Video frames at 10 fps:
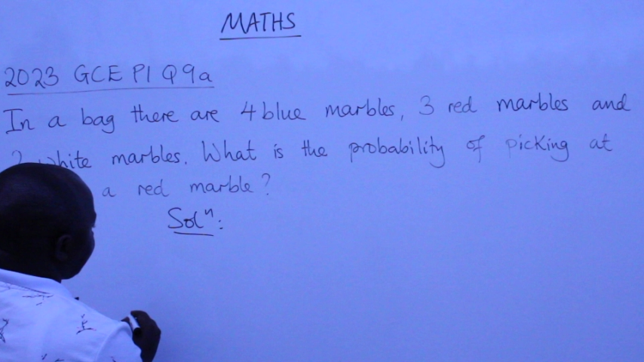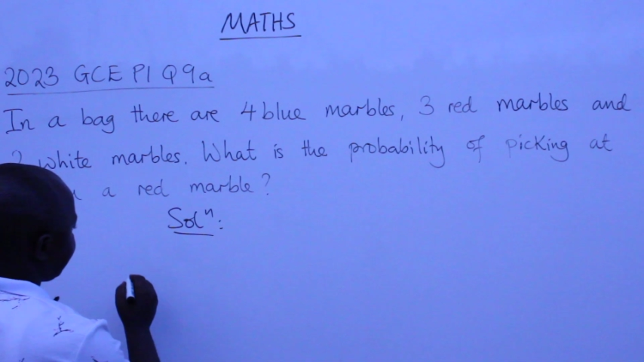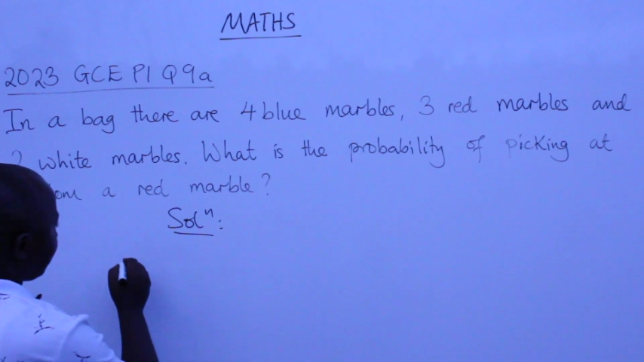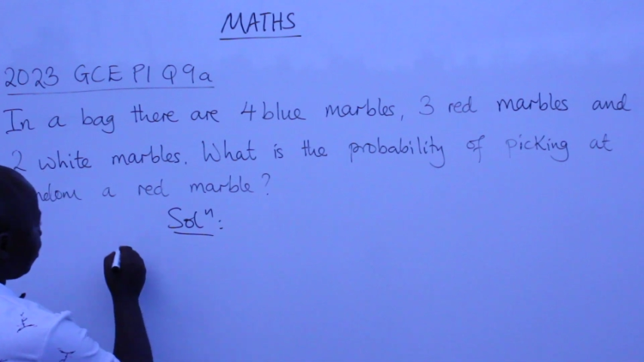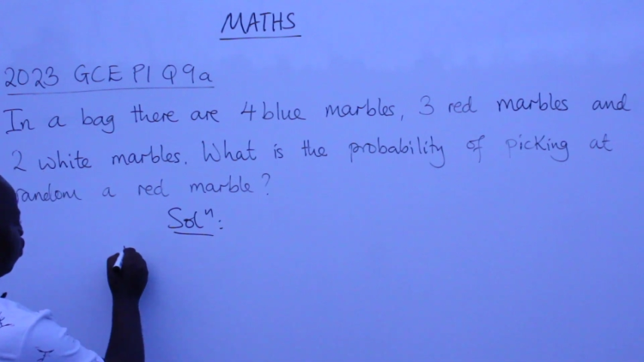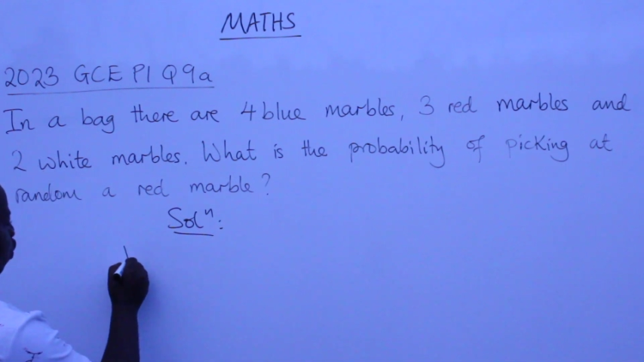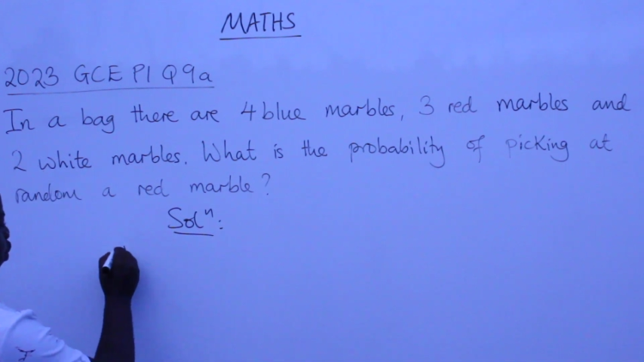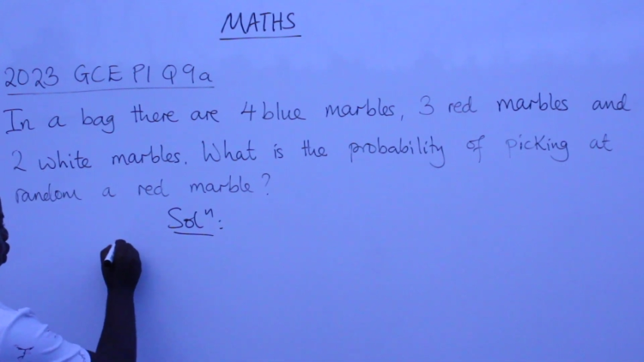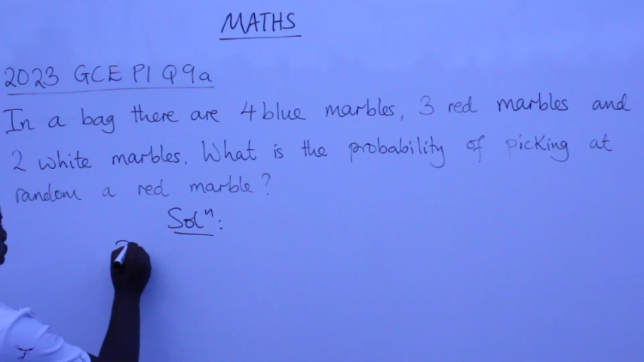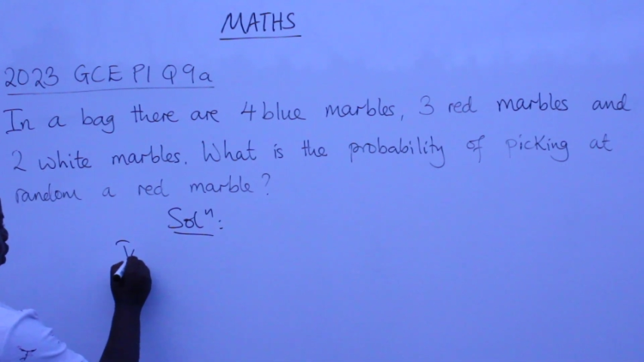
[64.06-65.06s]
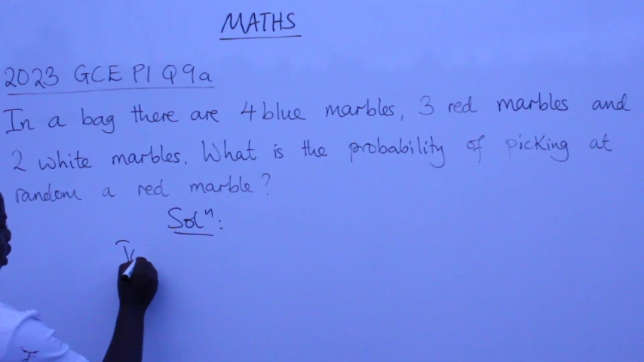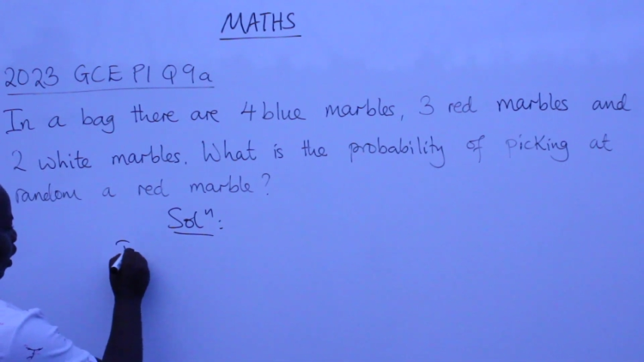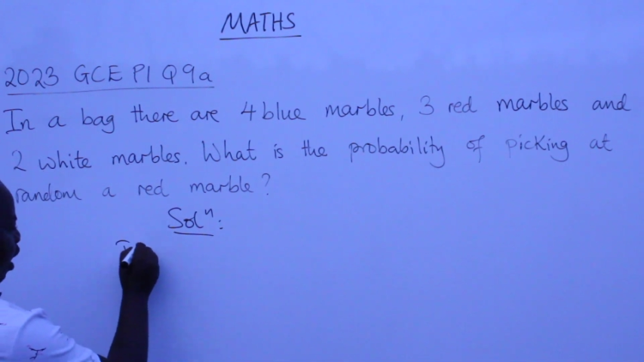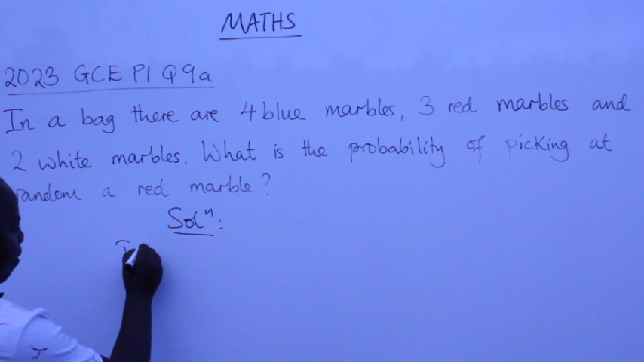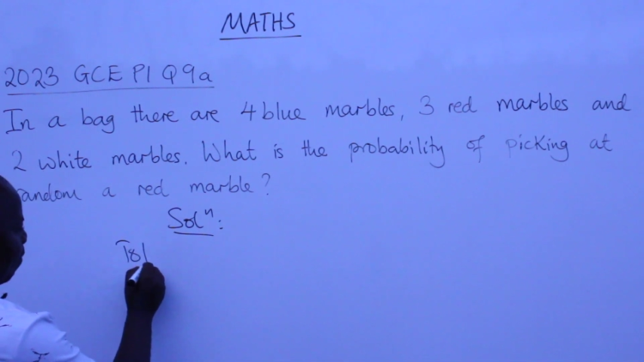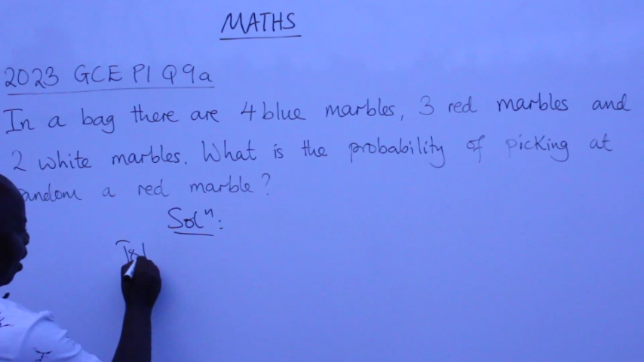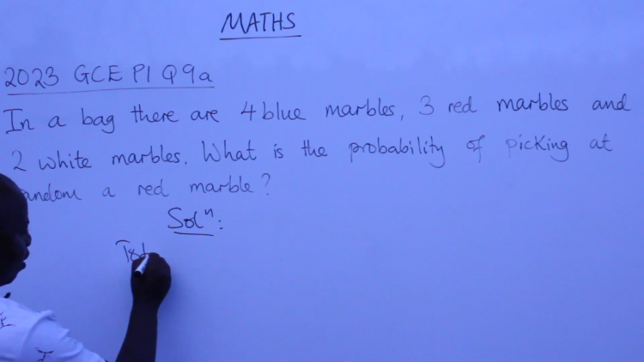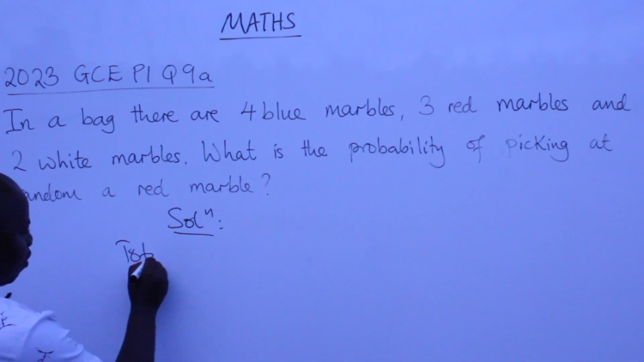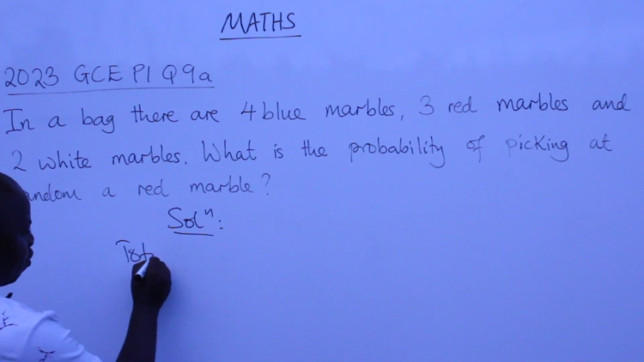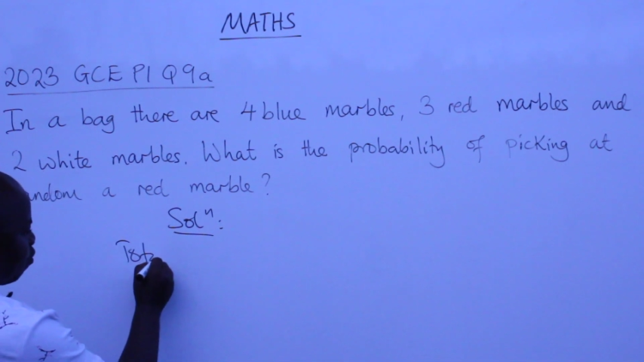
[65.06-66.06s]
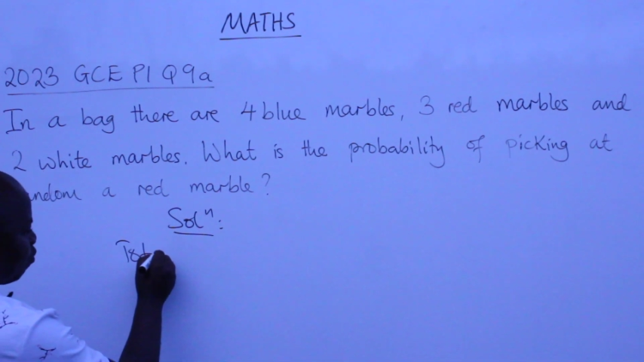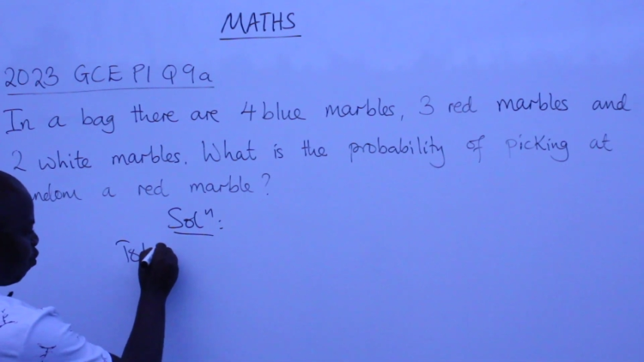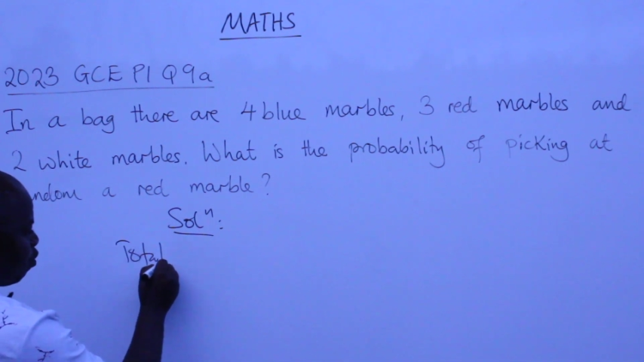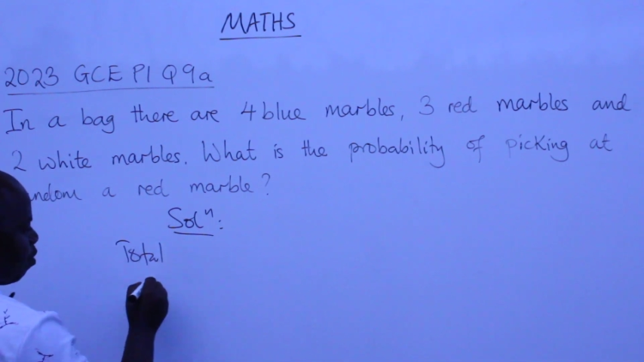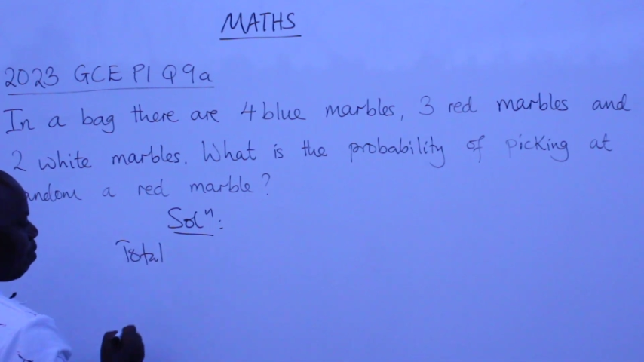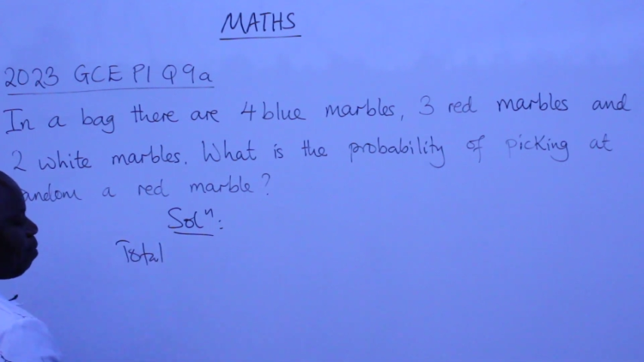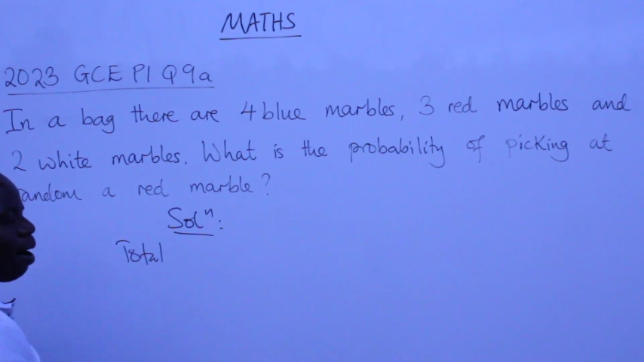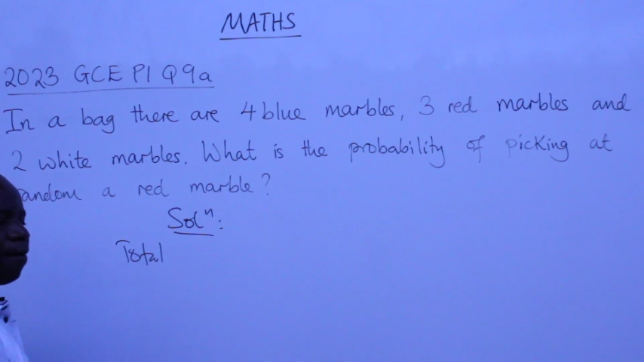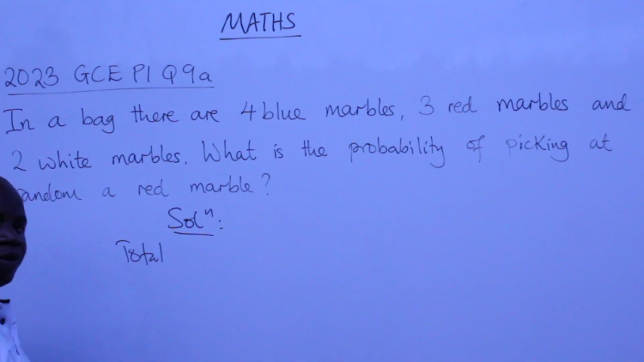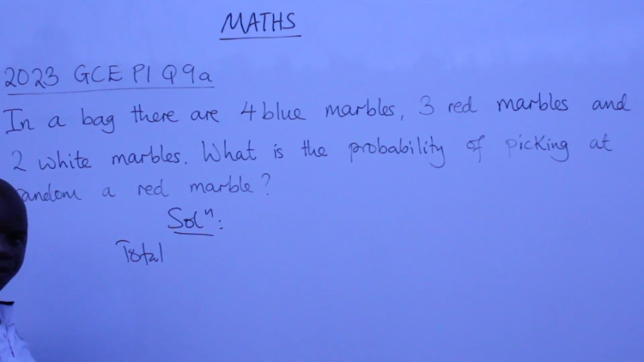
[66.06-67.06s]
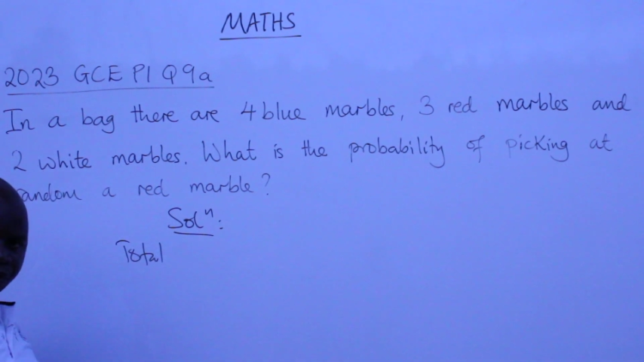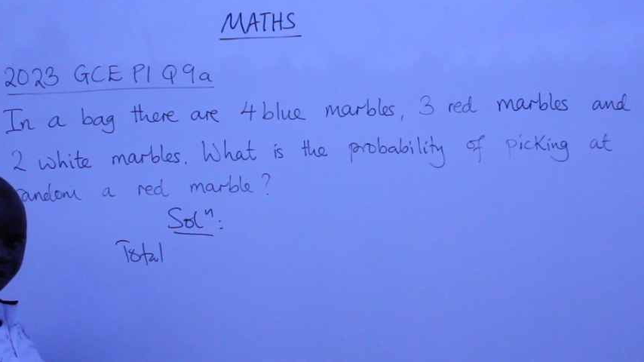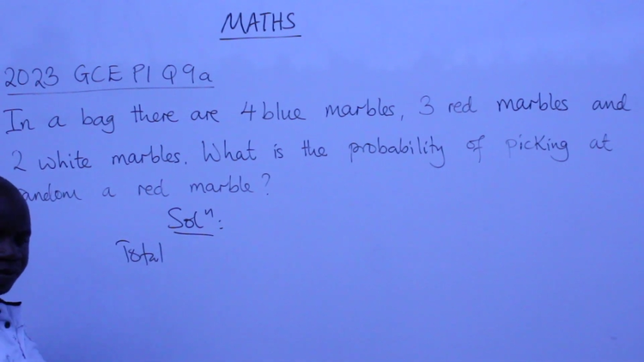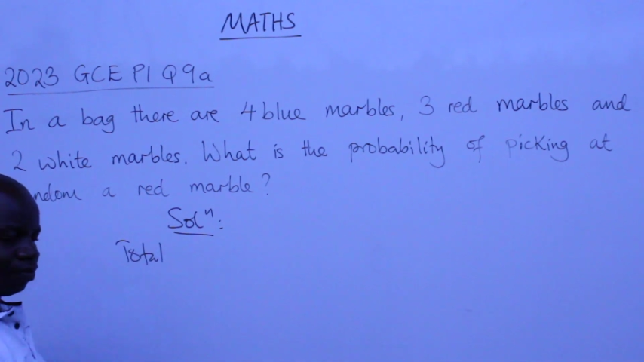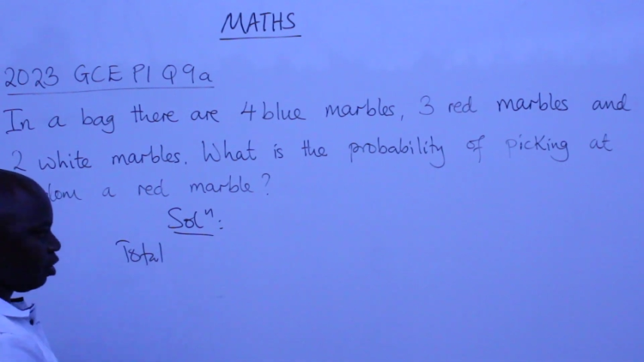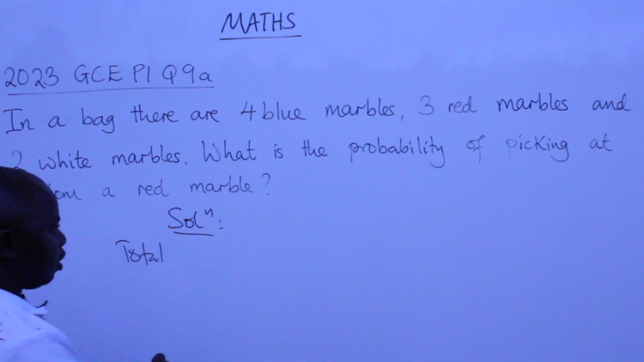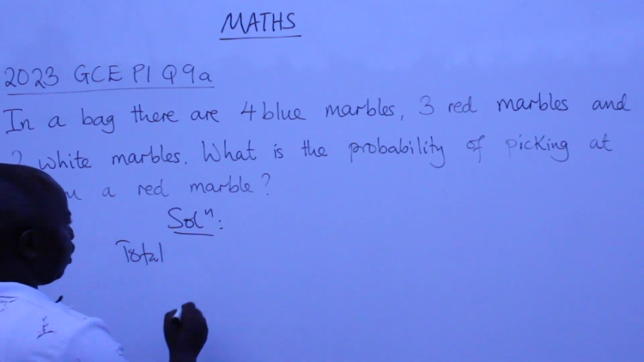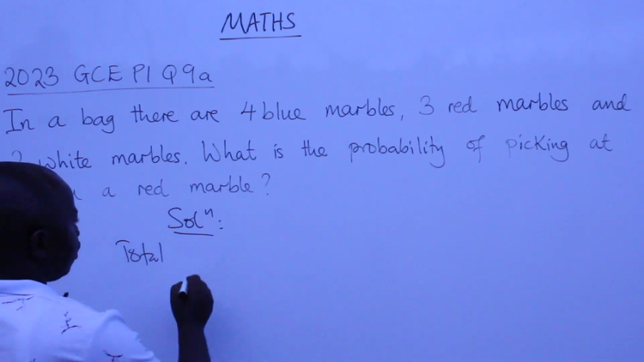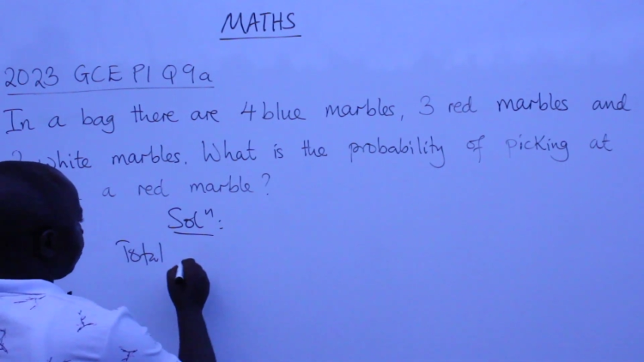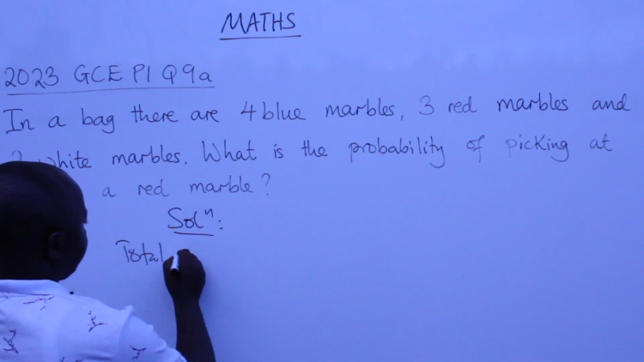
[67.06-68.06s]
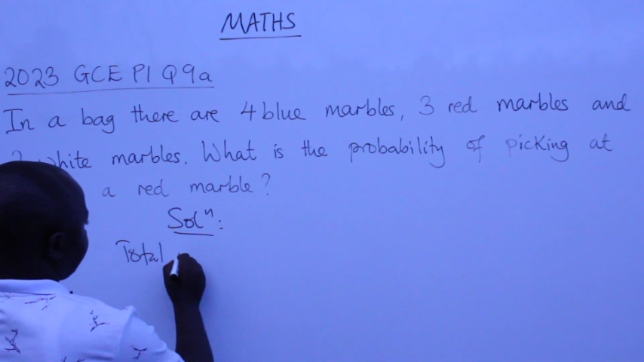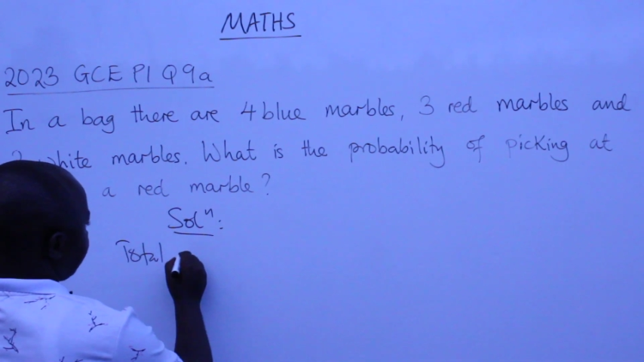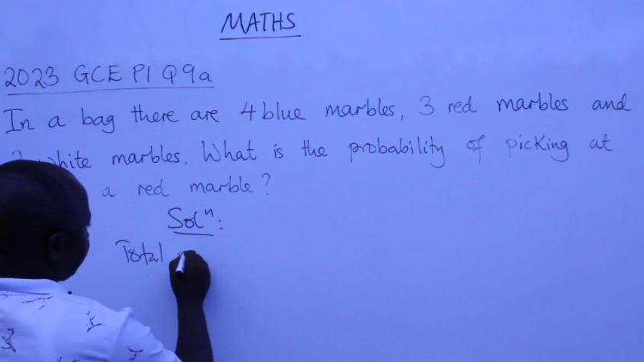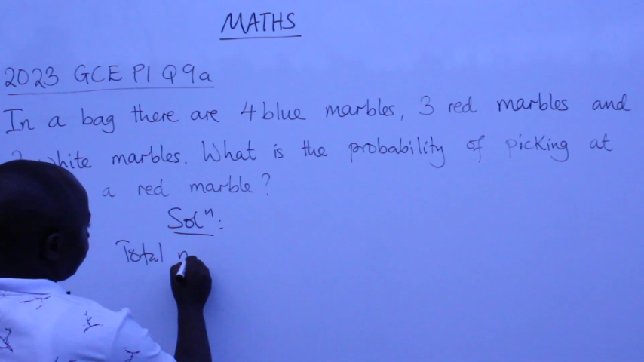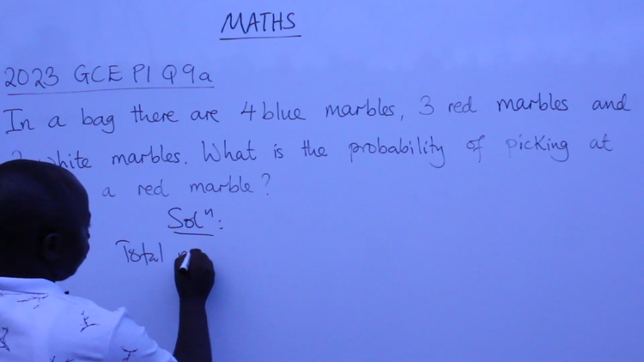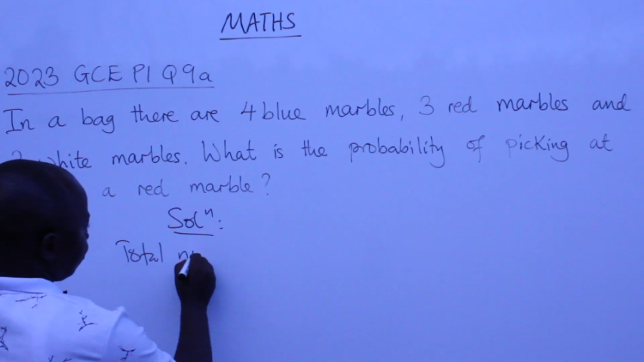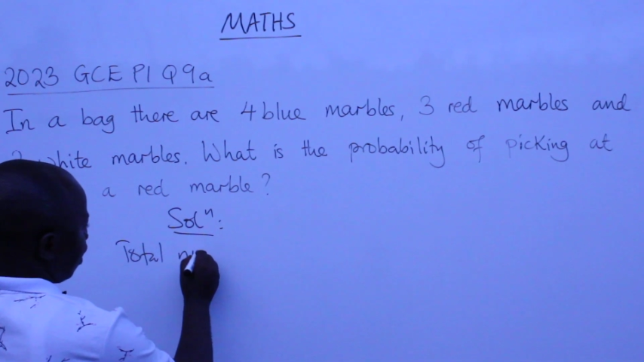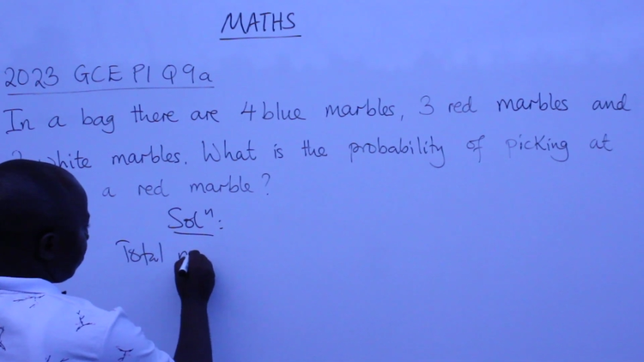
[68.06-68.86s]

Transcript: No face is visible, so there are no lips to read.